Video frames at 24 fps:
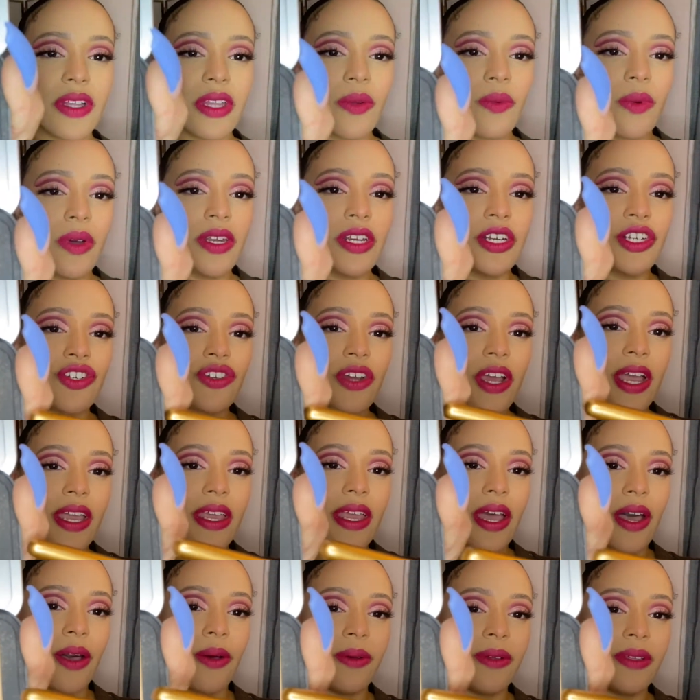want to try
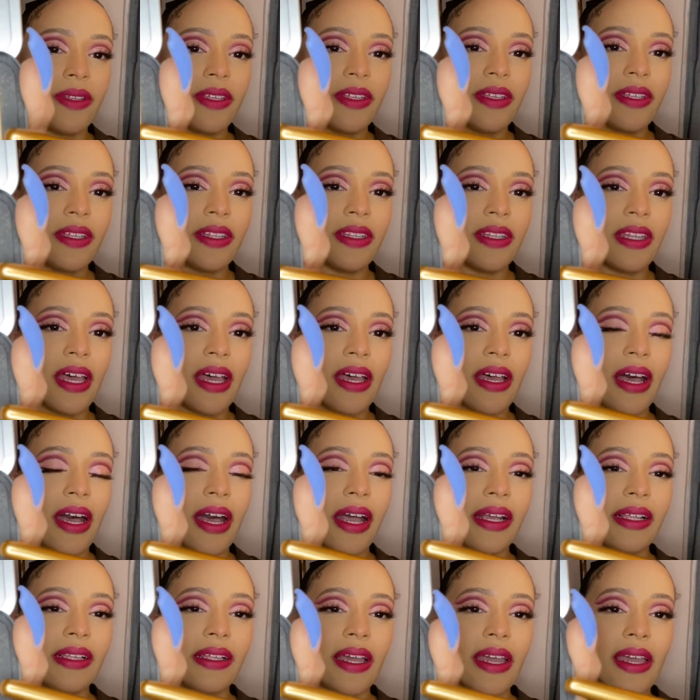out that
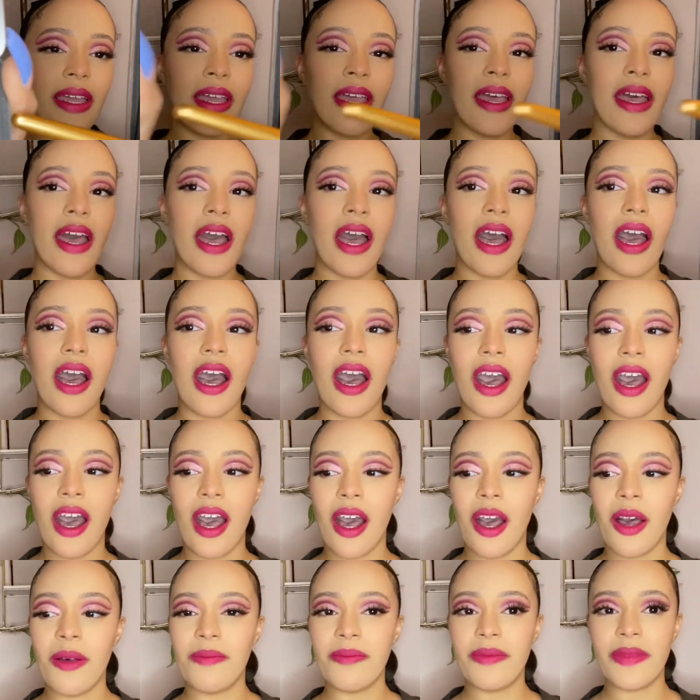highlight.
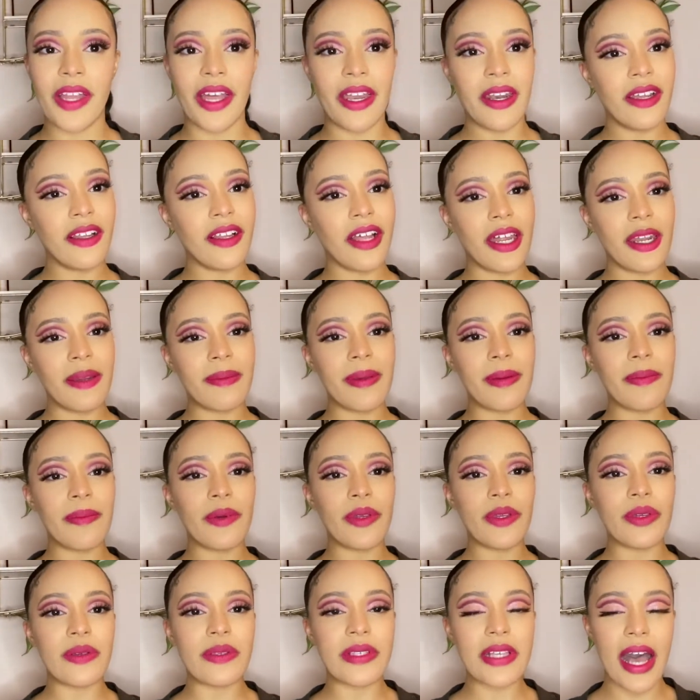Not a lot of people
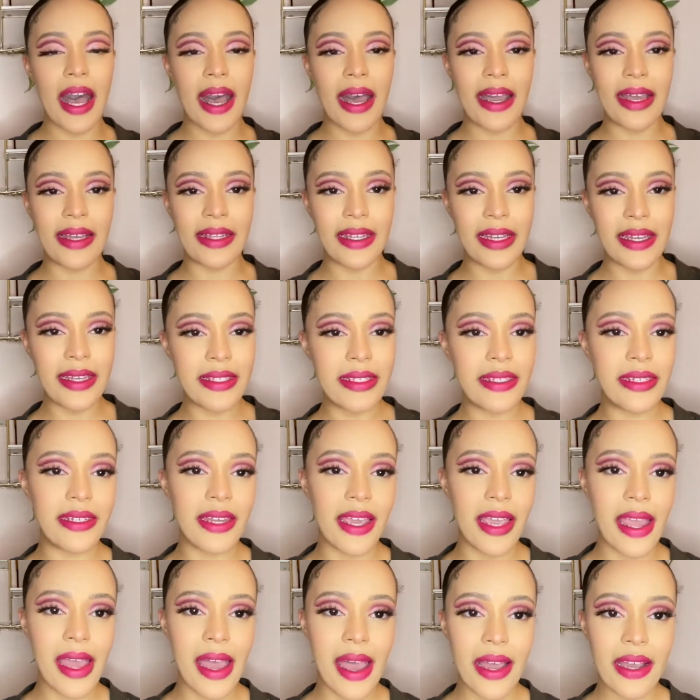use highlight
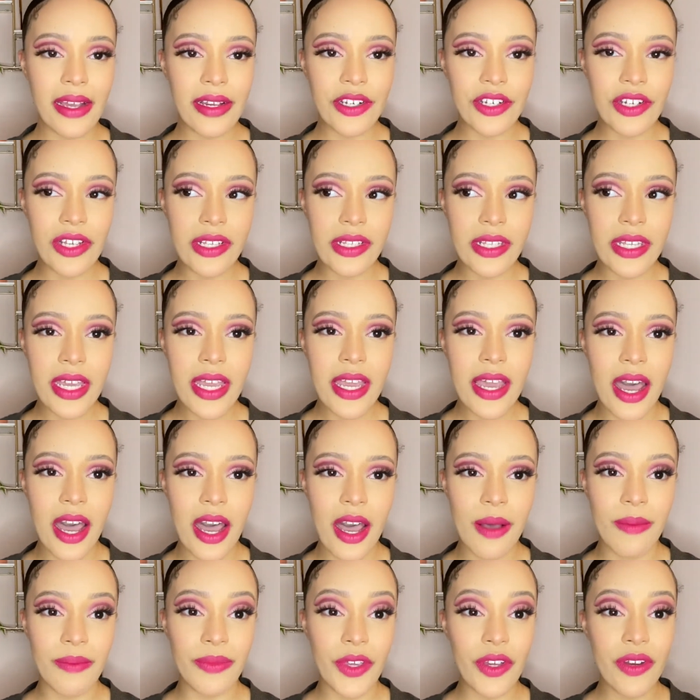today actually.
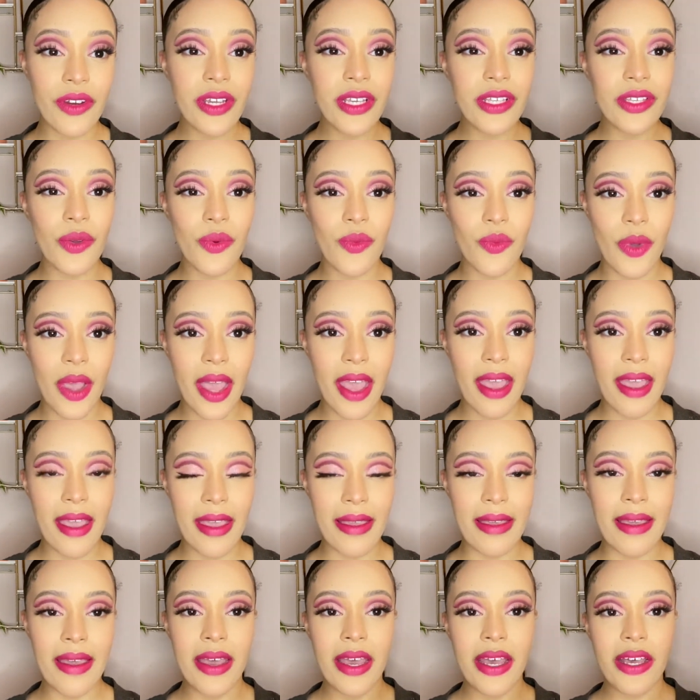There is a
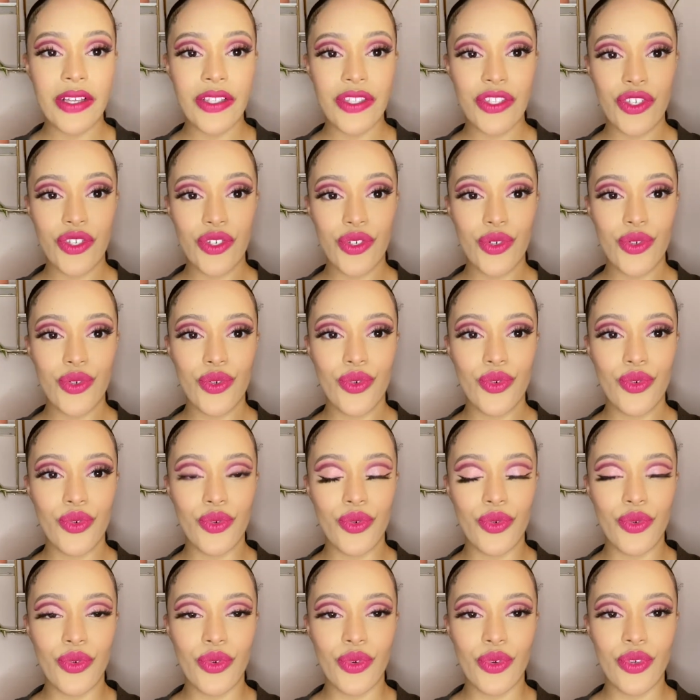way to
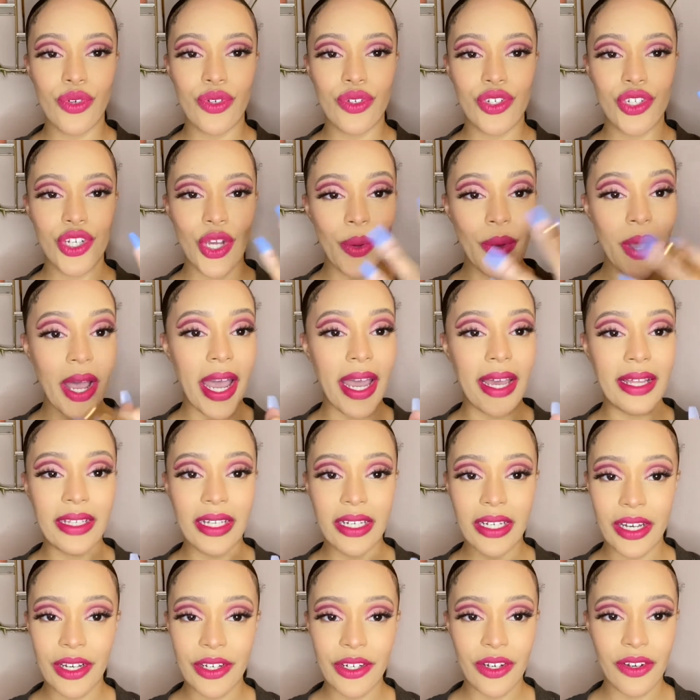show
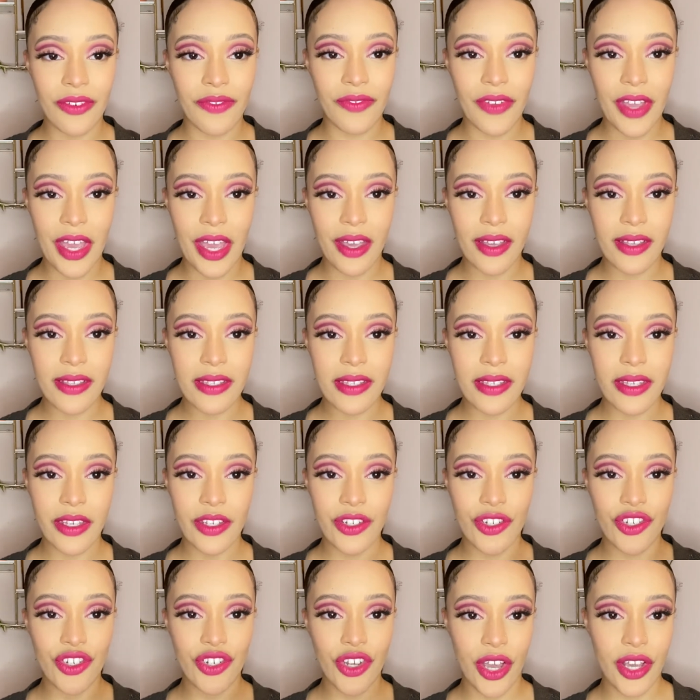highlight on your face
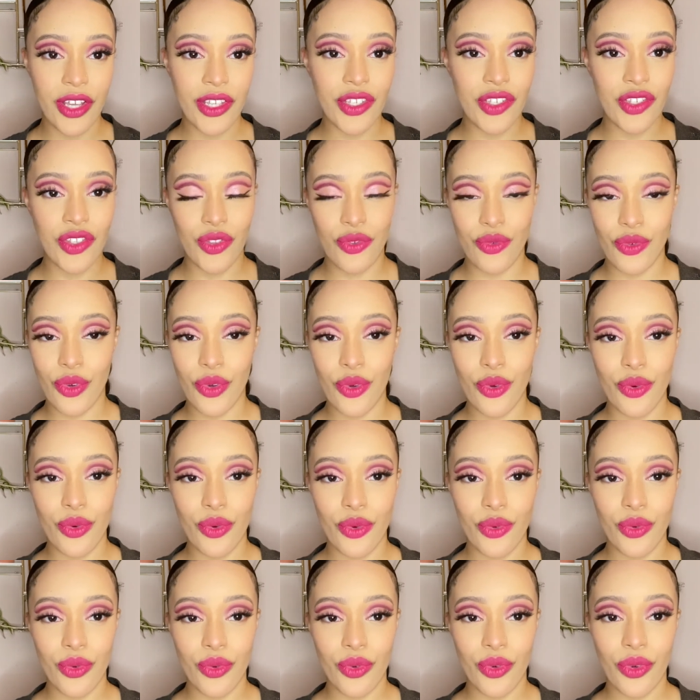just through
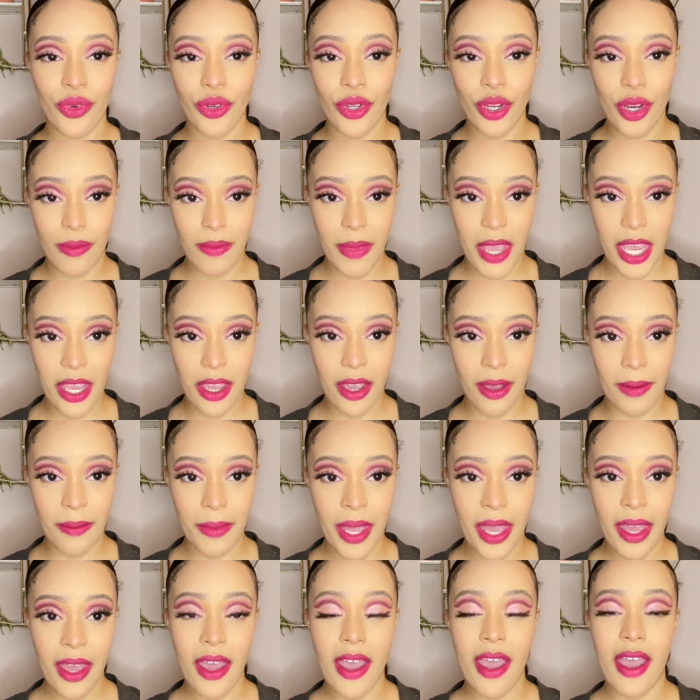your makeup,
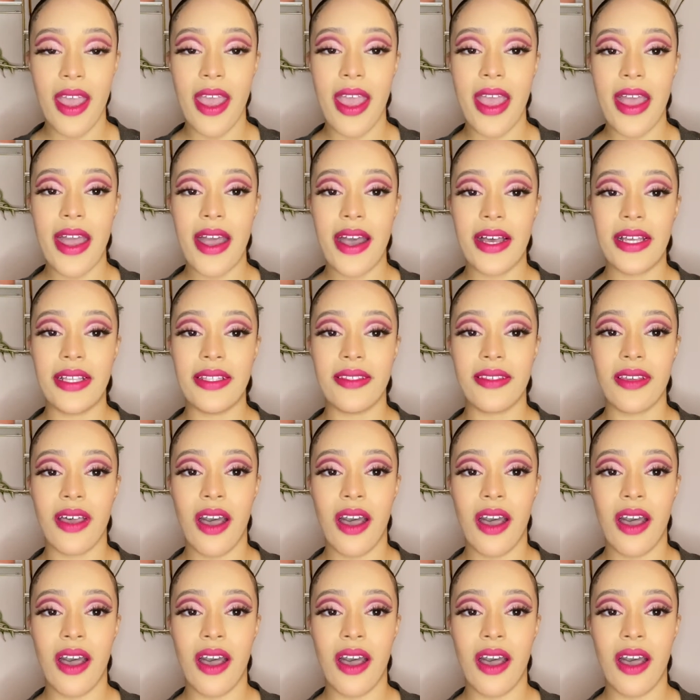and